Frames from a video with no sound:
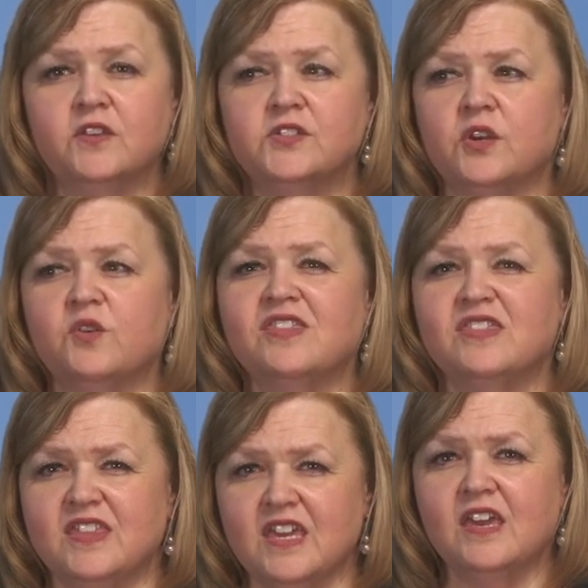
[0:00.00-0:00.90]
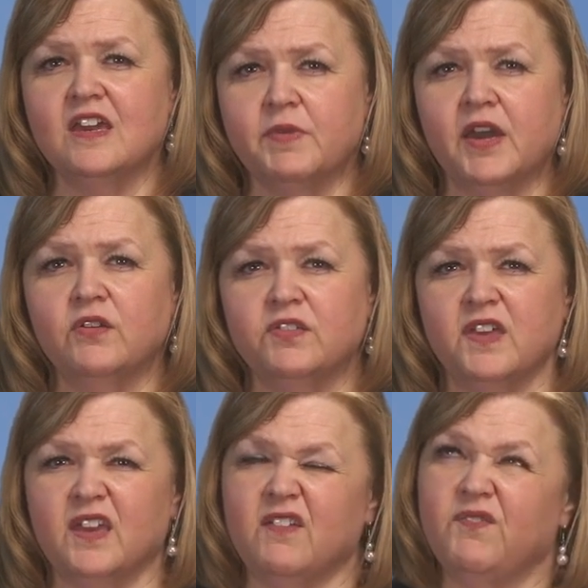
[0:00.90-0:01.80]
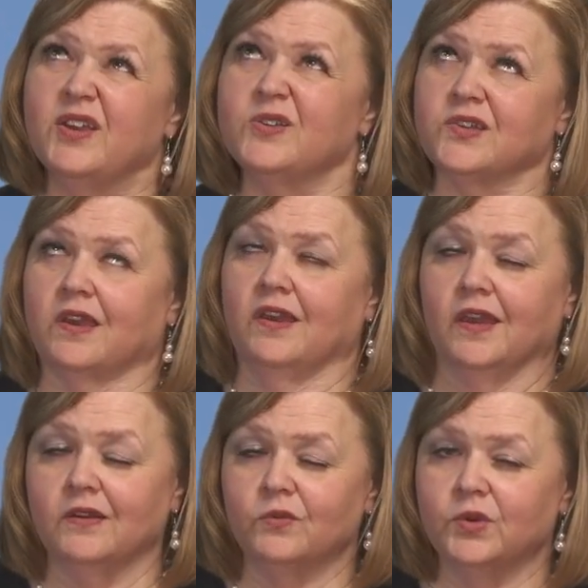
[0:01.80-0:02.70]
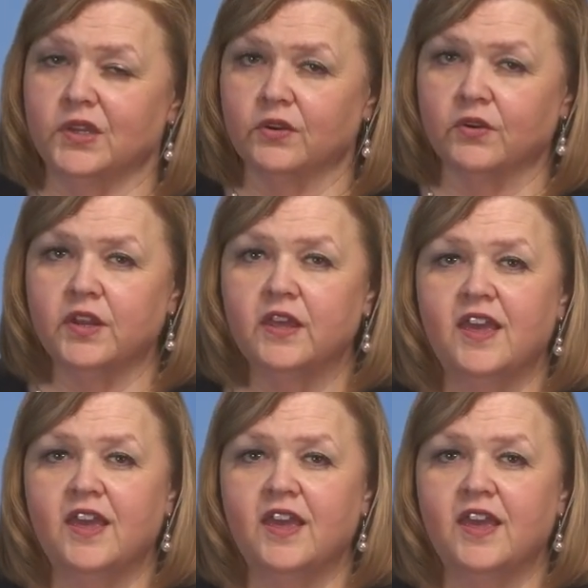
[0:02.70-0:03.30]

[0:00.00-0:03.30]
So, thinking about your thinking feels kind of weird,